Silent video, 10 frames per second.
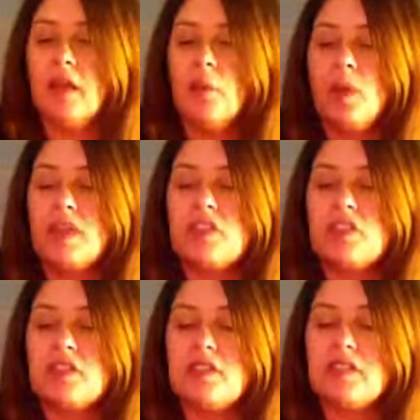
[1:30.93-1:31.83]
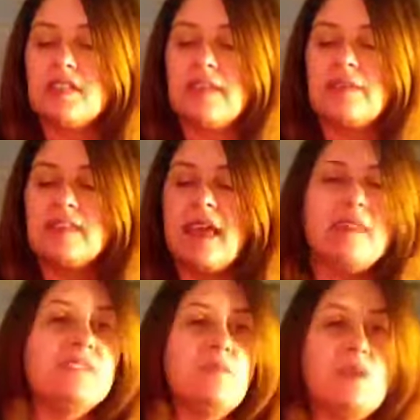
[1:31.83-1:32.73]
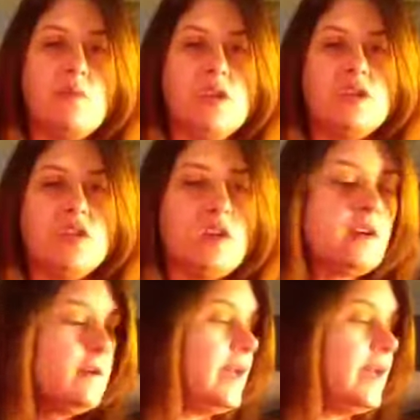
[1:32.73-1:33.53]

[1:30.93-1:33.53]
which just gives the ends more moisture.